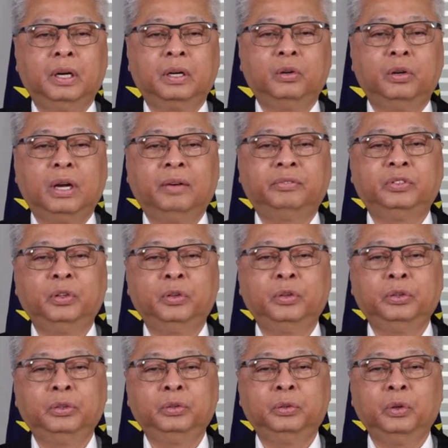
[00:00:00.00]
Good
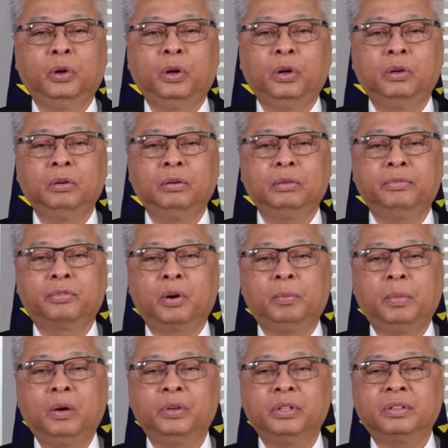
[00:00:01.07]
afternoon to all from
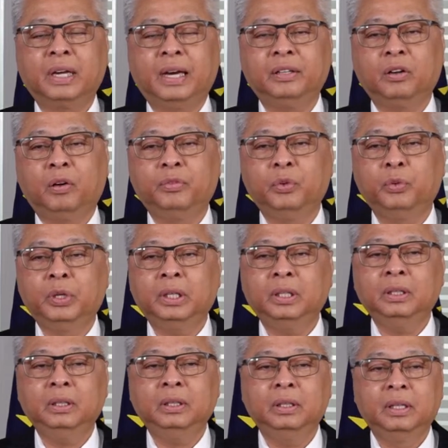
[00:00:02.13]
our side of the
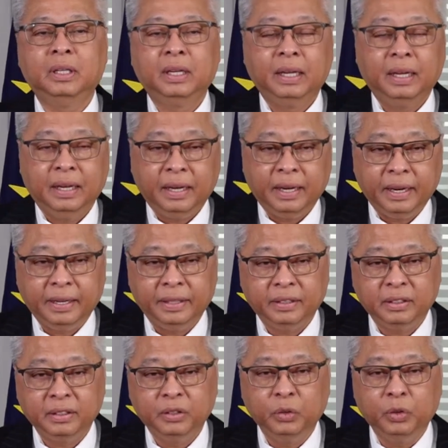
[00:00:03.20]
world,
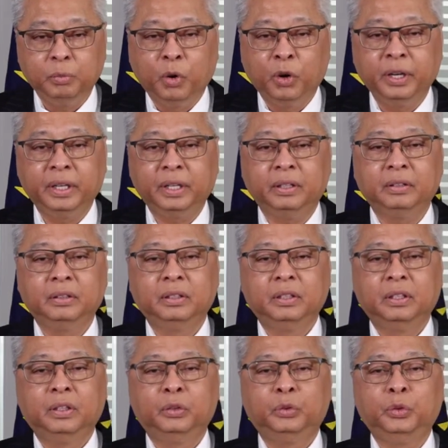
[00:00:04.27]
and good morning
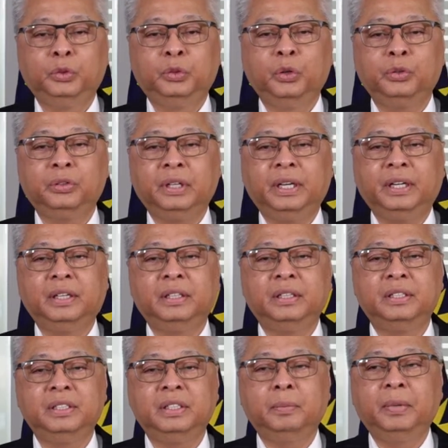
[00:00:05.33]
to those in
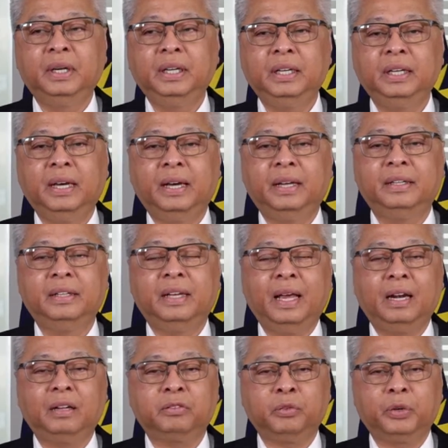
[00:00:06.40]
Germany and
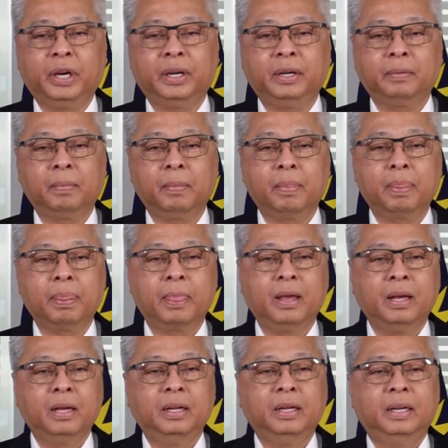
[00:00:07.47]
elsewhere.
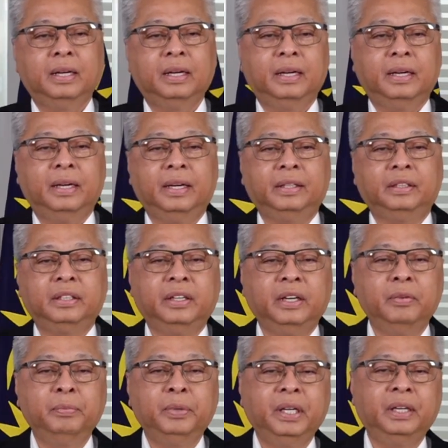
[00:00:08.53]
It
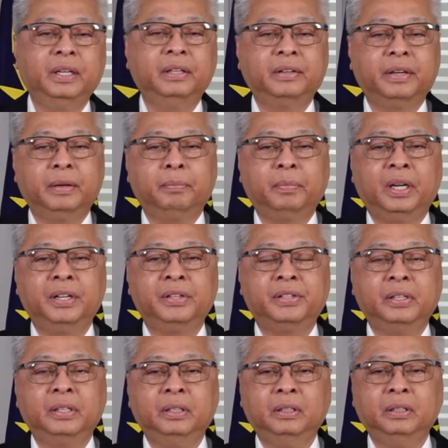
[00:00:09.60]
gives me great
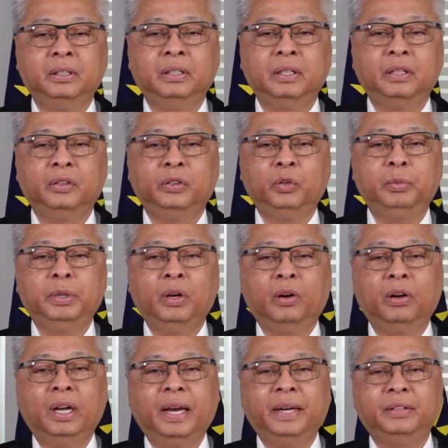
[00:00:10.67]
pleasure to be
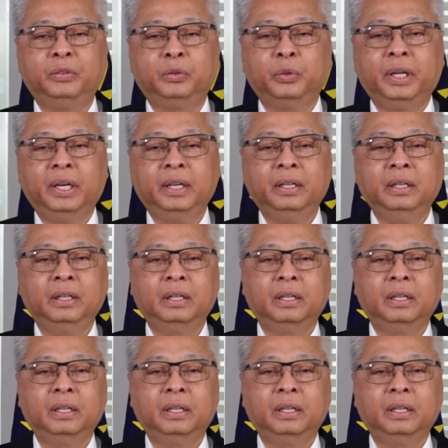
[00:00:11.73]
online today.